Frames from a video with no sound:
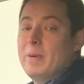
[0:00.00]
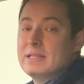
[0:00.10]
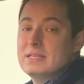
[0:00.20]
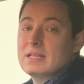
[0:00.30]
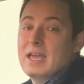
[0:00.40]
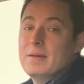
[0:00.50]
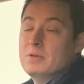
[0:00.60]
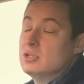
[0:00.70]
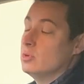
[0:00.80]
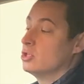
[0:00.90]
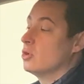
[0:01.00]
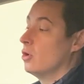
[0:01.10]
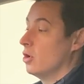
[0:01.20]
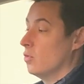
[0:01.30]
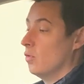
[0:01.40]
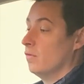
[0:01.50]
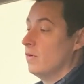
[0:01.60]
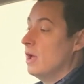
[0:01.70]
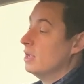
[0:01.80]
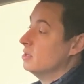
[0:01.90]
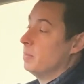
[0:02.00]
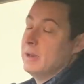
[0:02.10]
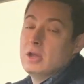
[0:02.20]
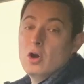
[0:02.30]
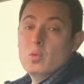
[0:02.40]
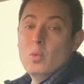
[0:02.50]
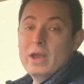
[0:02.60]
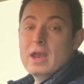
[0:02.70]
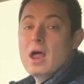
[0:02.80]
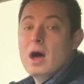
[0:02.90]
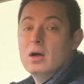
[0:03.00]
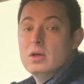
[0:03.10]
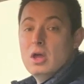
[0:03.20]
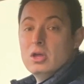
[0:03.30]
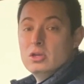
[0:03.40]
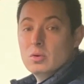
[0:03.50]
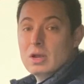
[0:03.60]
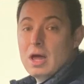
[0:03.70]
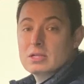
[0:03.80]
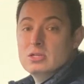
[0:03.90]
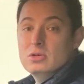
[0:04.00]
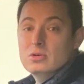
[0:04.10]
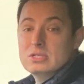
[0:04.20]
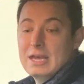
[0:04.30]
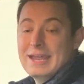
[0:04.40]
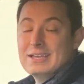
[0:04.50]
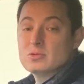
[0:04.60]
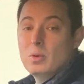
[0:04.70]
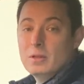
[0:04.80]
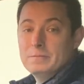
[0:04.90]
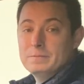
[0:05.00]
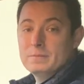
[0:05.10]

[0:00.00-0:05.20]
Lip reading: button, can be switched on and off depending on when and how you would like to use that as well.